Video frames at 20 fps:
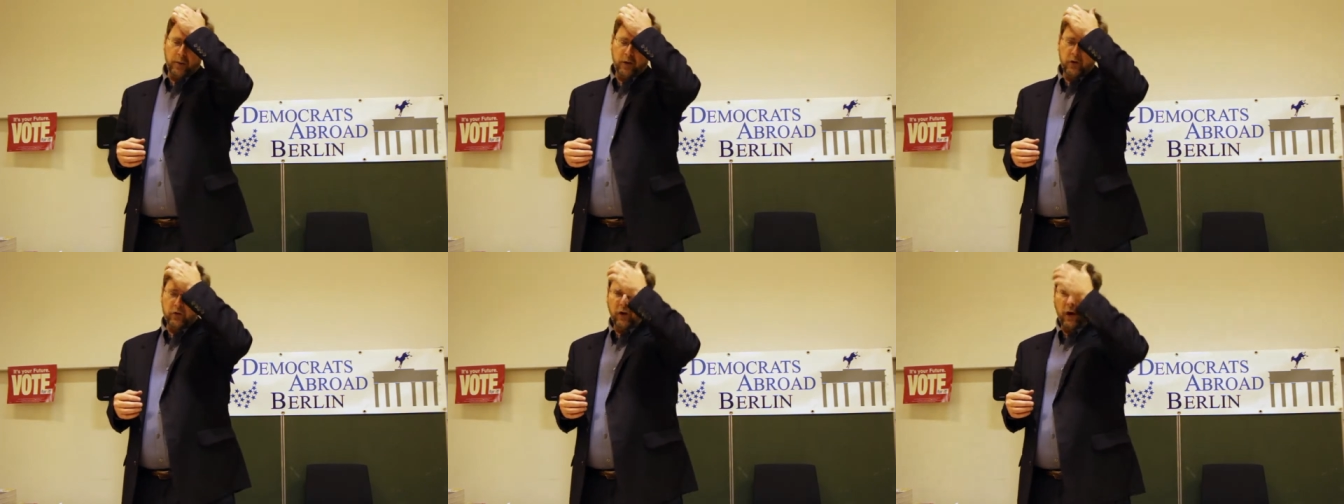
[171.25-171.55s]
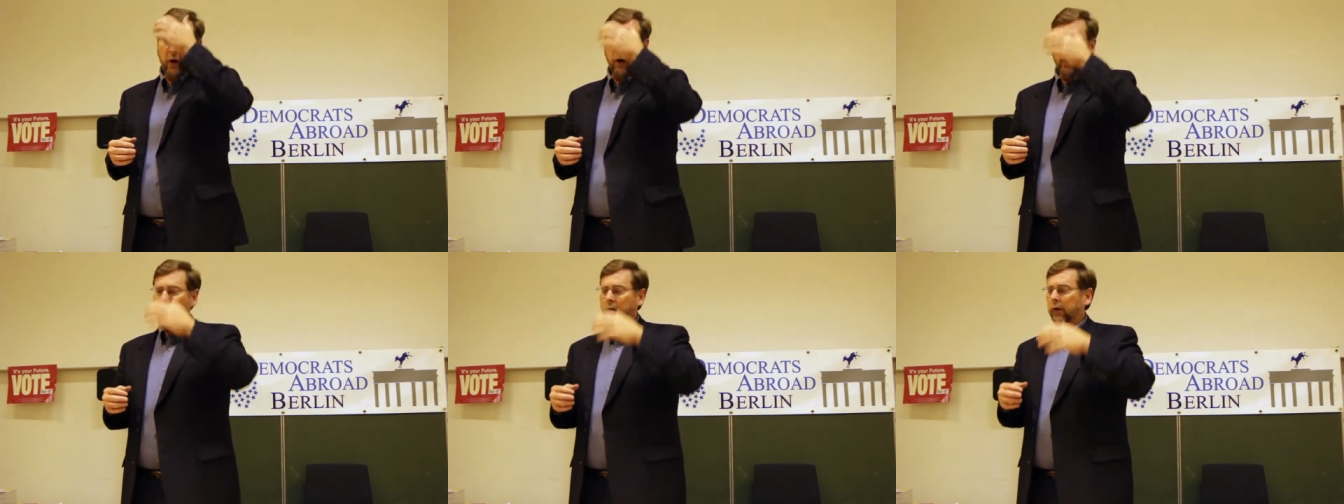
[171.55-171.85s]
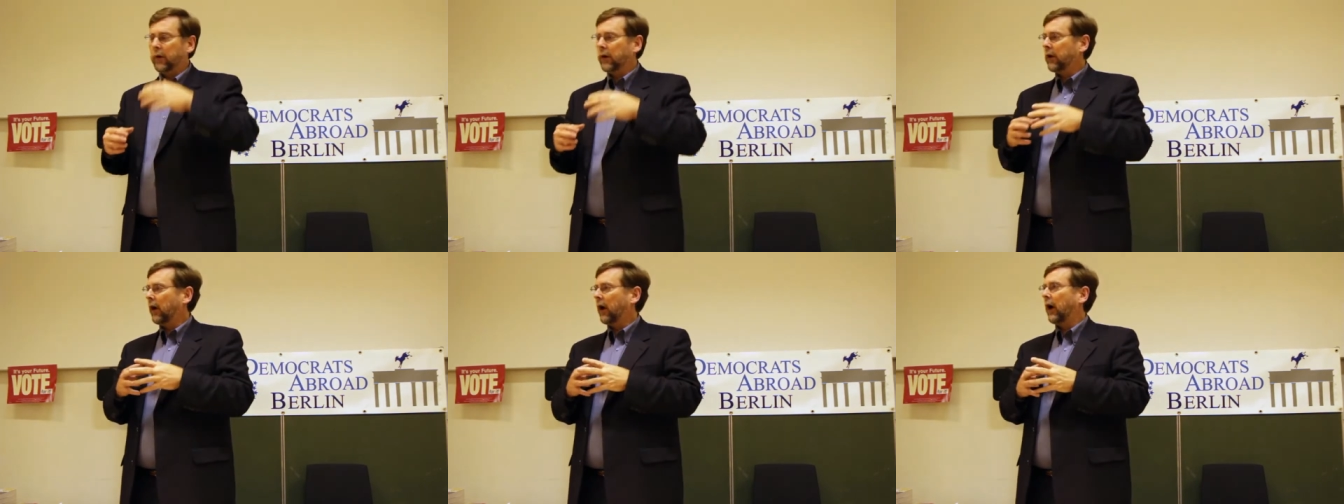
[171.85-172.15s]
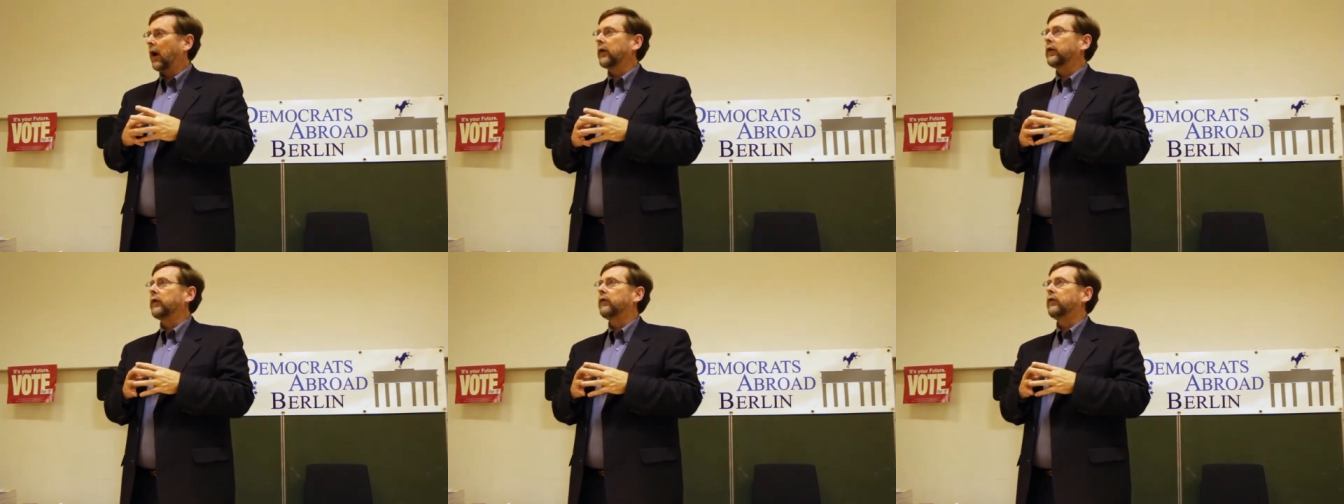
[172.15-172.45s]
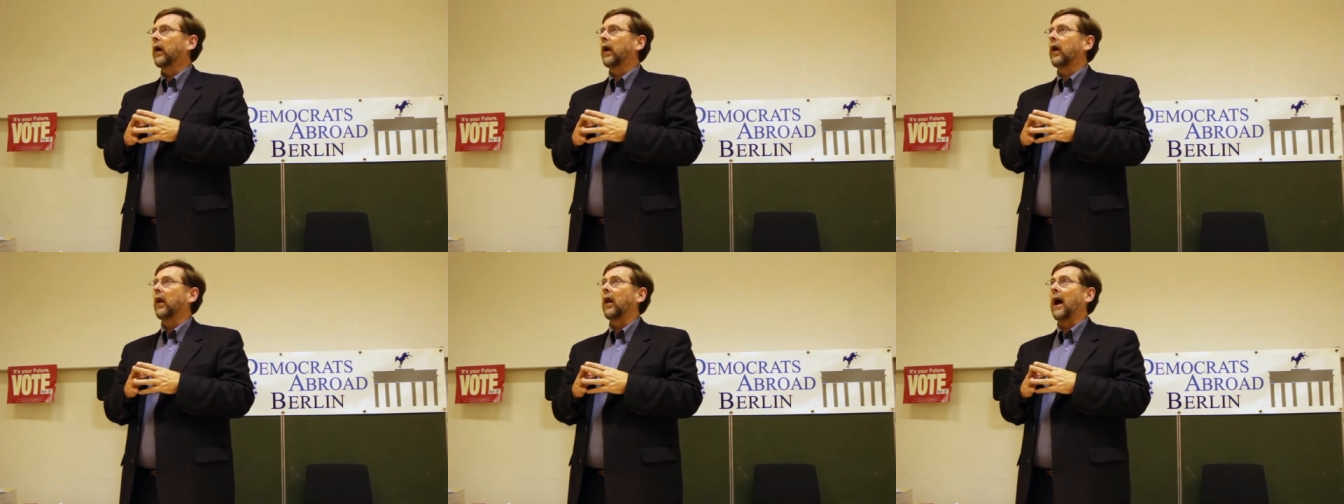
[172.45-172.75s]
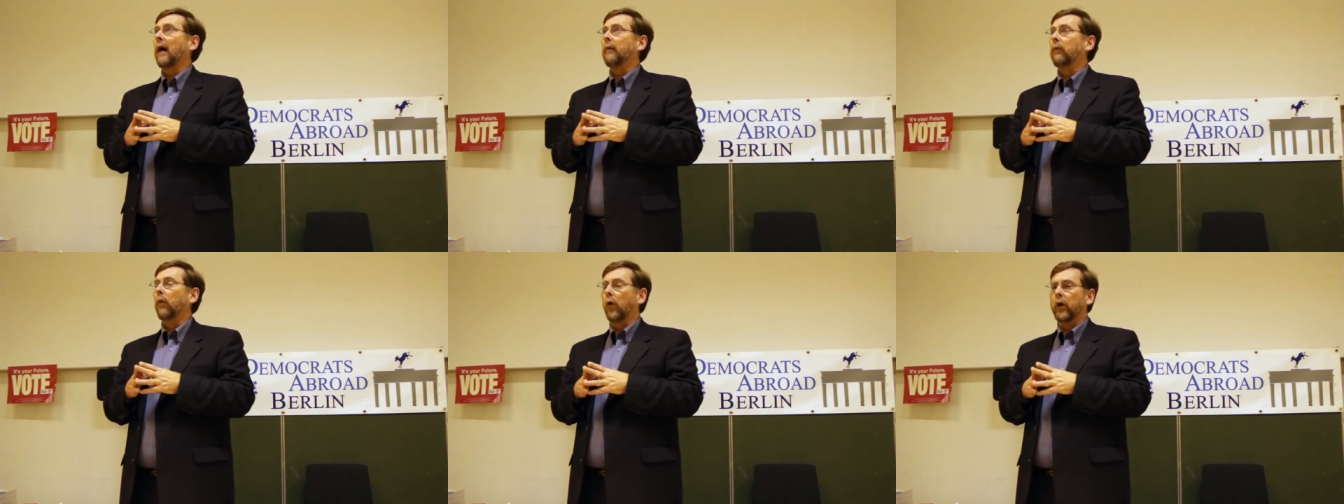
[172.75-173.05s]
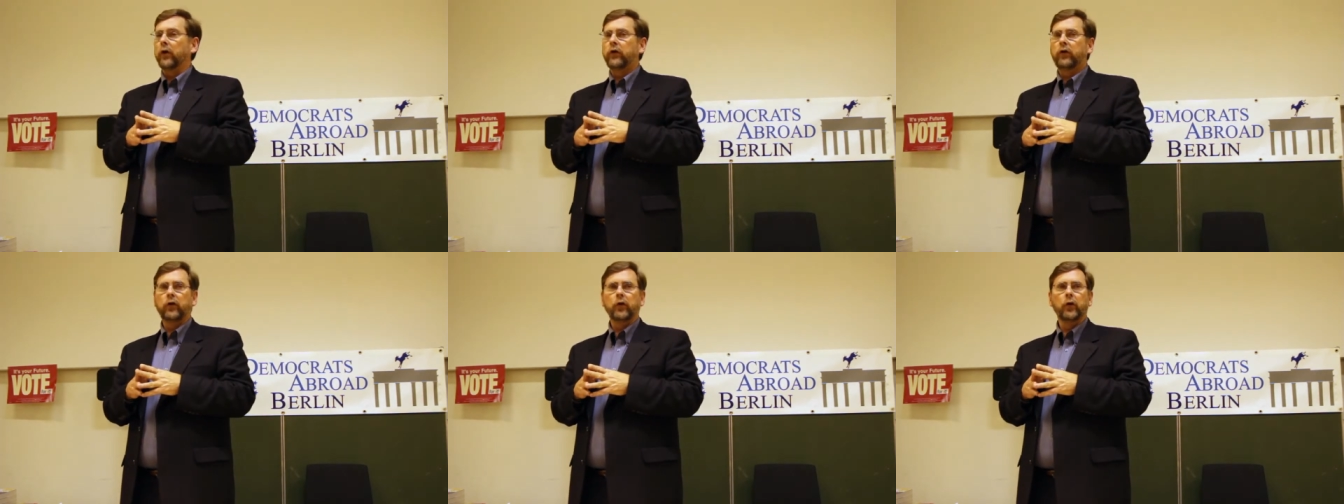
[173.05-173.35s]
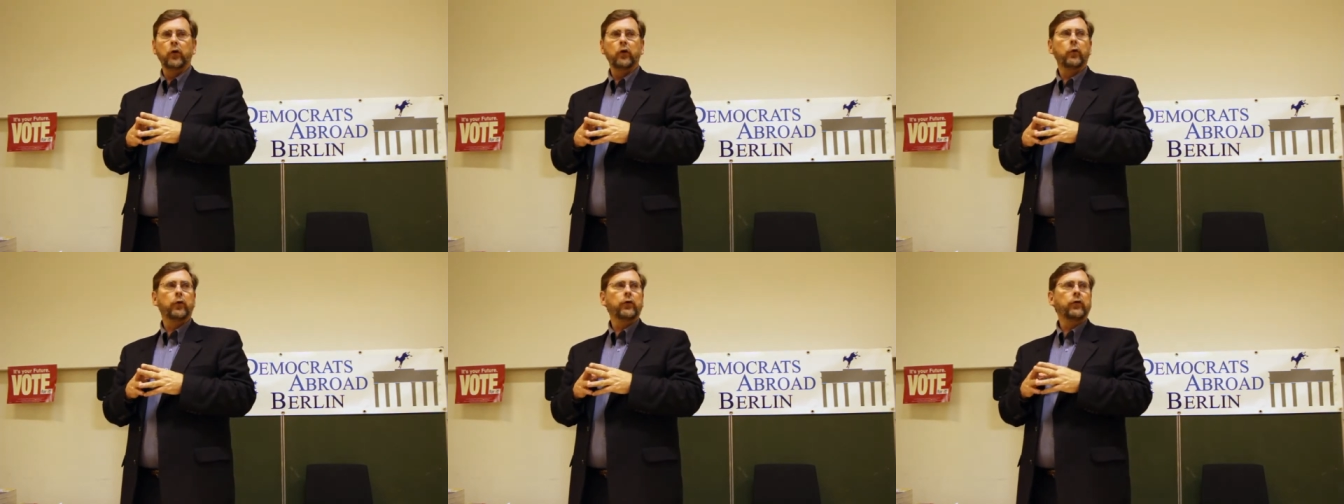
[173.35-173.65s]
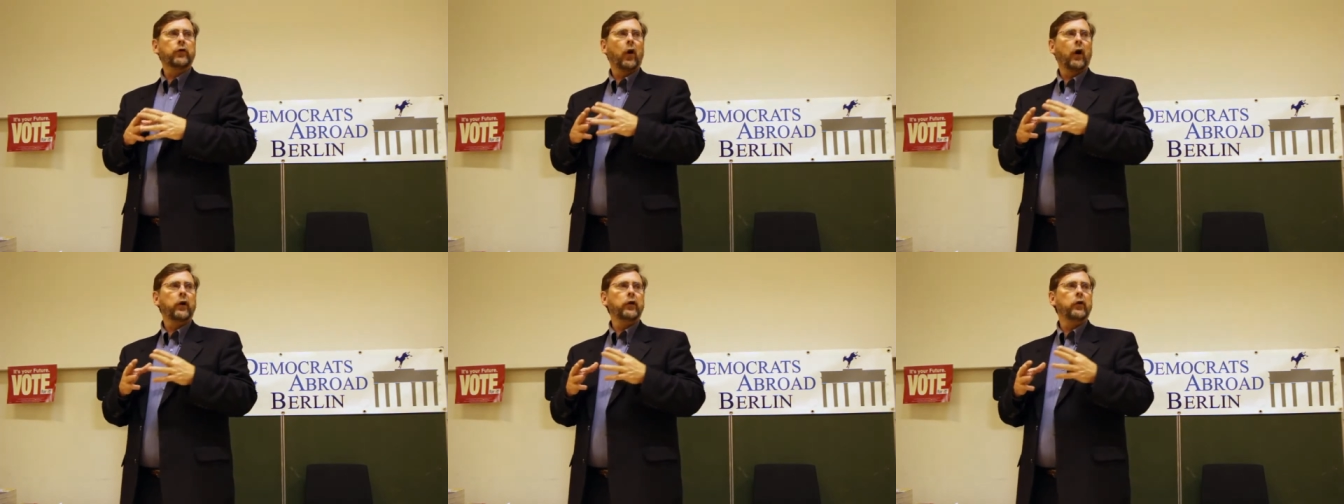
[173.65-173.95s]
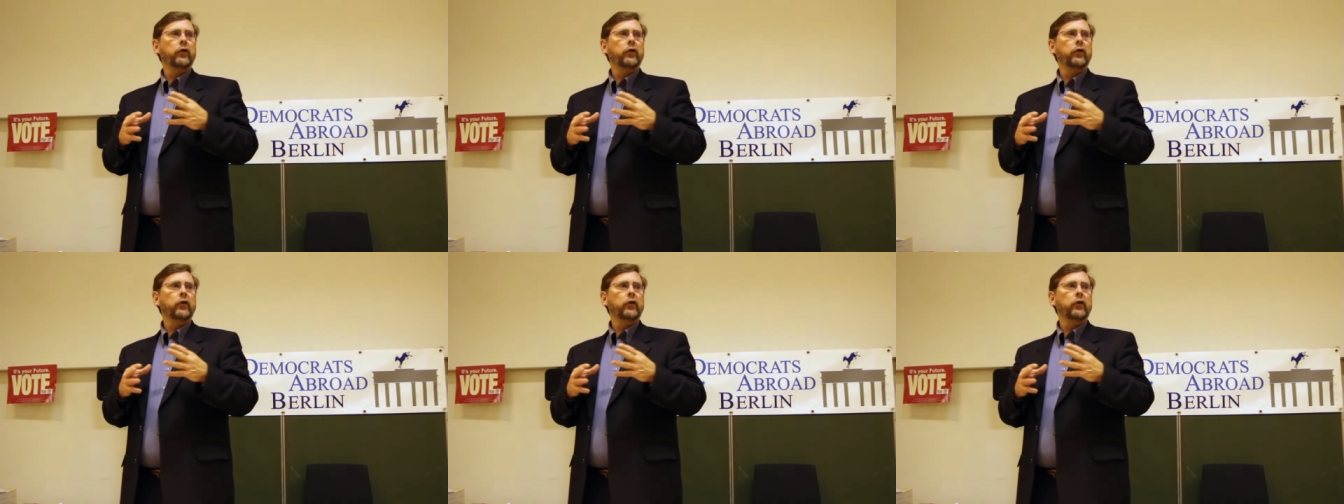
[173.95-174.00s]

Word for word: in general, uh, you've done a lot more to start